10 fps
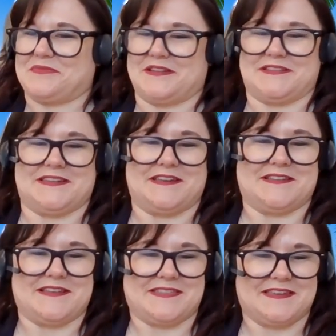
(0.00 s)
but
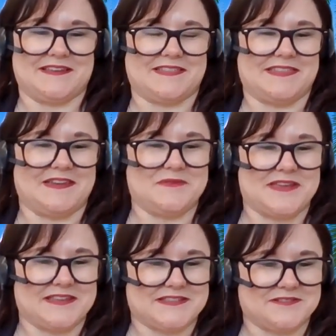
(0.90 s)
I think
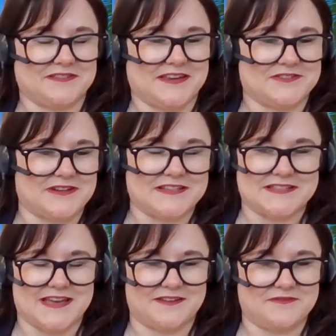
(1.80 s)
we can certainly
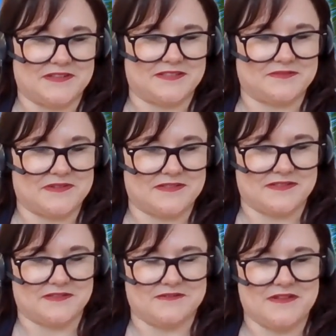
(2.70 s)
address that
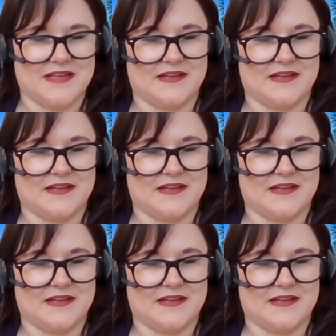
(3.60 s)
with you.